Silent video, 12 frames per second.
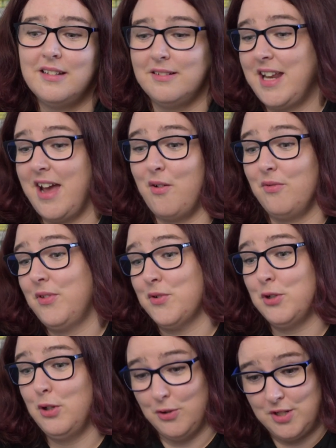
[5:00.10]
Now, there's
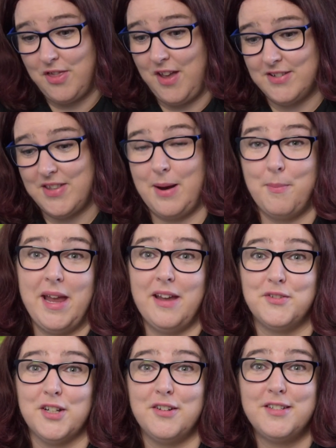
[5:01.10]
loads of things that I may
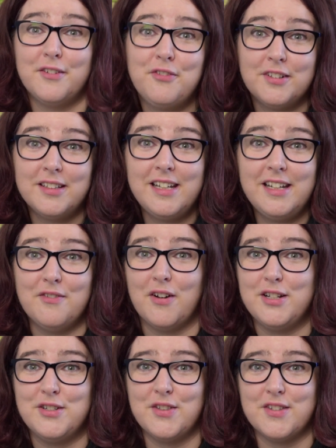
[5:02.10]
have done differently if I
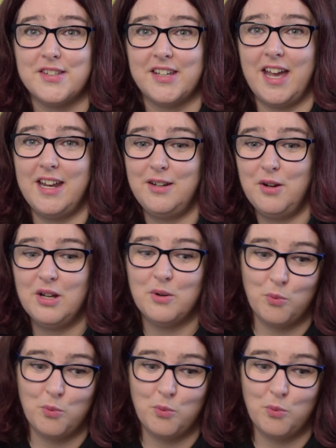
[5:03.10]
do this again.